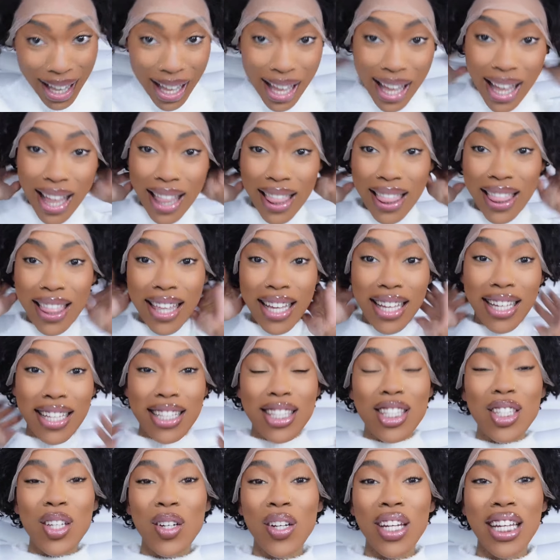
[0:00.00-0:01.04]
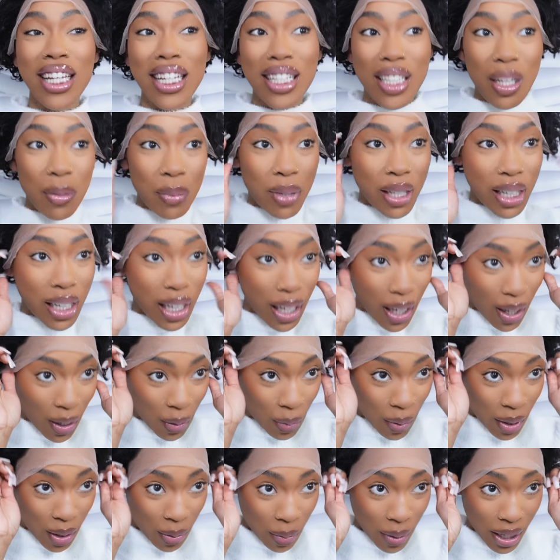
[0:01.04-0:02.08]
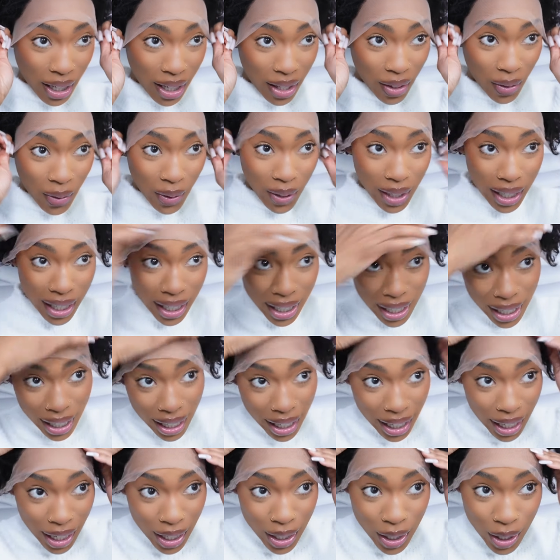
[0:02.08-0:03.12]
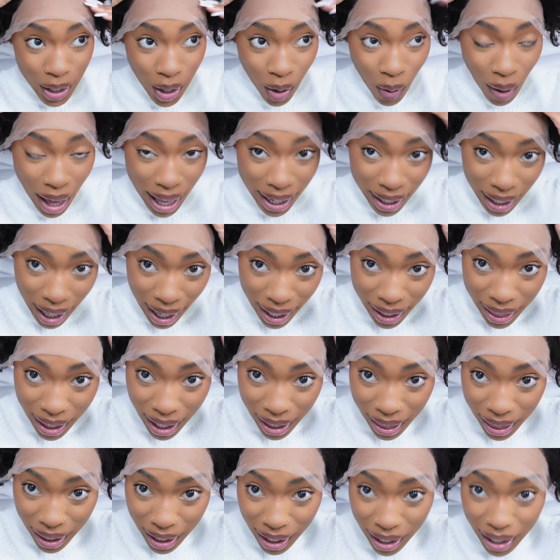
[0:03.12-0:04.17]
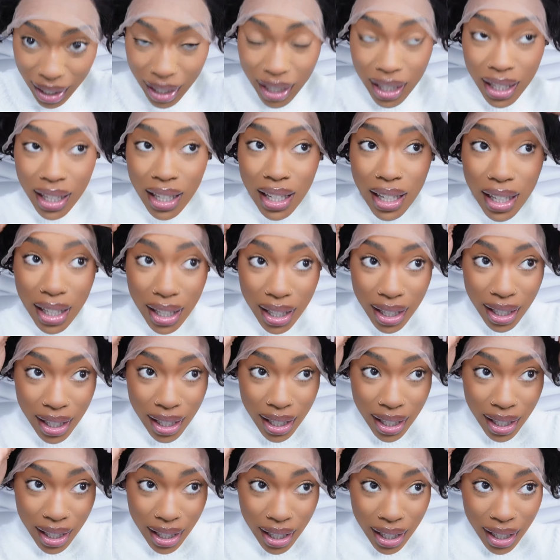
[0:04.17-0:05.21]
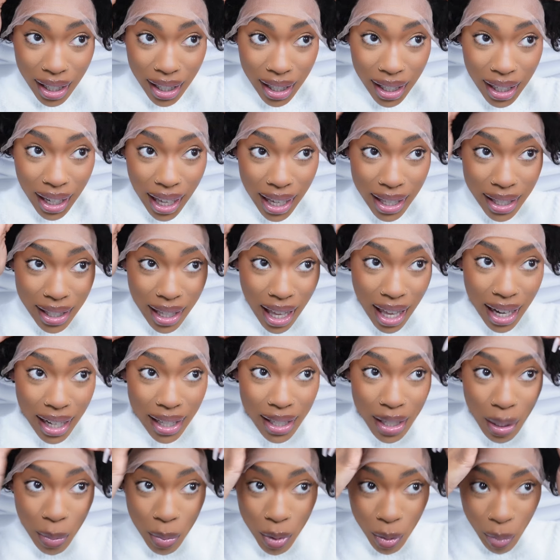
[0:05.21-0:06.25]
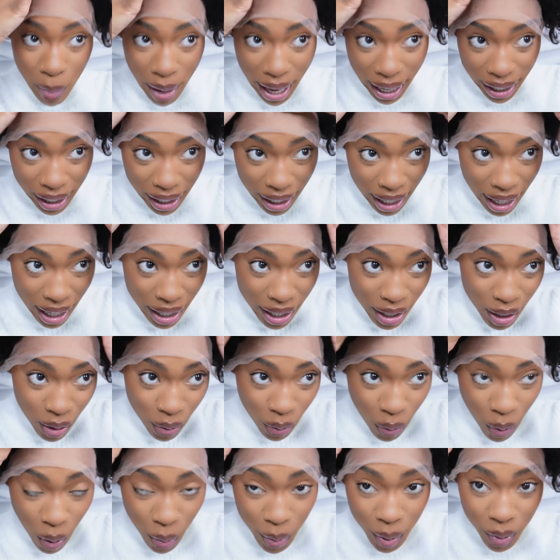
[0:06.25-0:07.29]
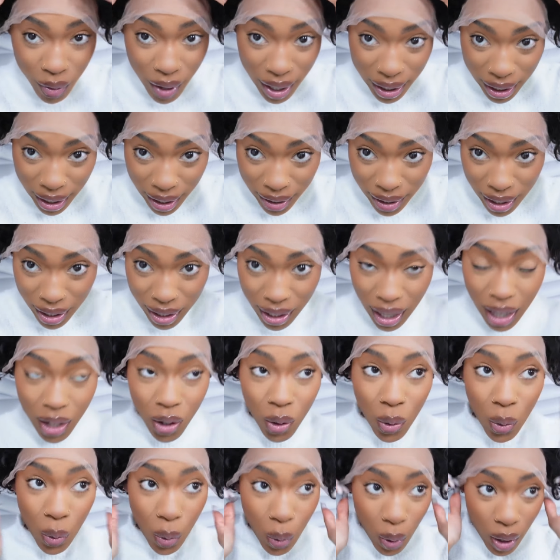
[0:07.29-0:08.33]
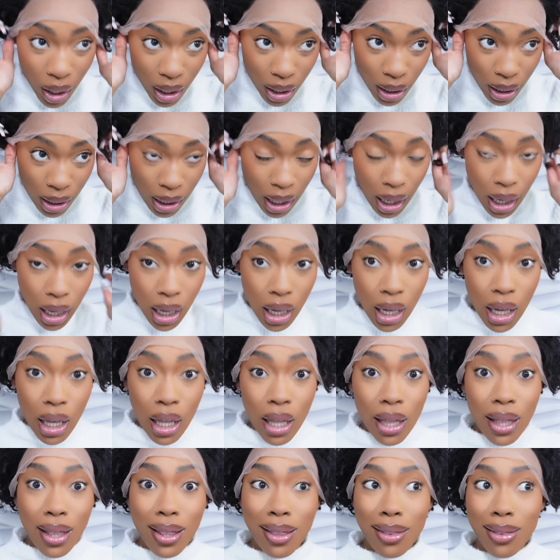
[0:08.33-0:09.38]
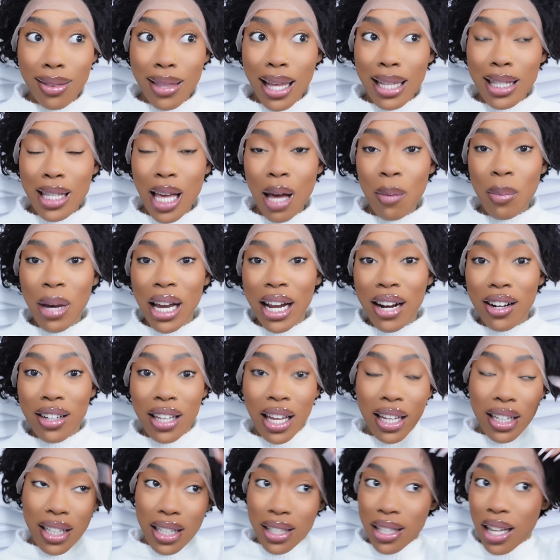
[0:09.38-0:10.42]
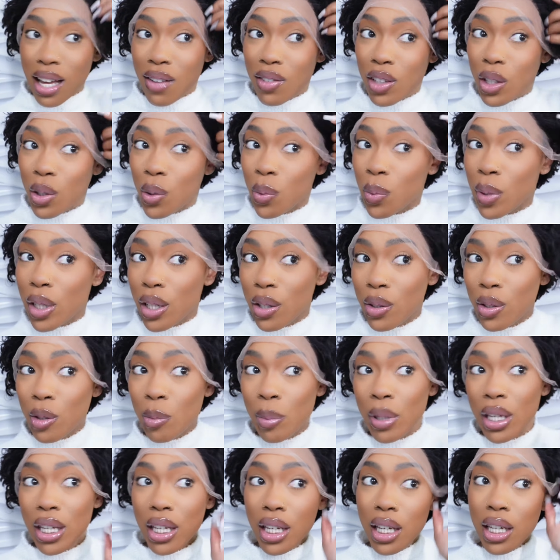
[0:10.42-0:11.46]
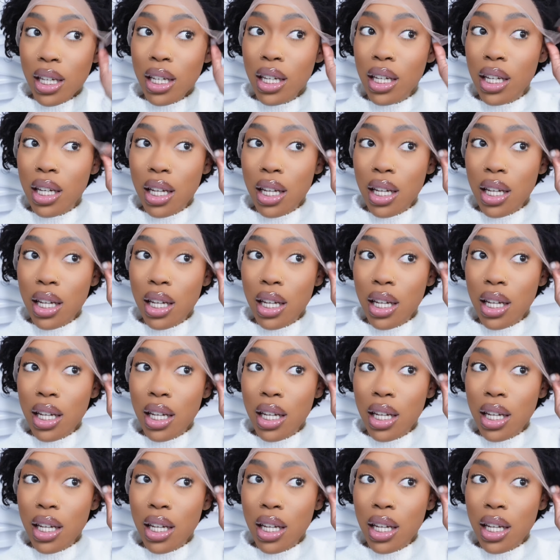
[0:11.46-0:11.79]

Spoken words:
I think it's gonna end up looking cute once we get it on. So I like that the lace kind of dips back and kind of is forward right there. That's kind of cool because that's how my hairline is. I have a little widow's peak.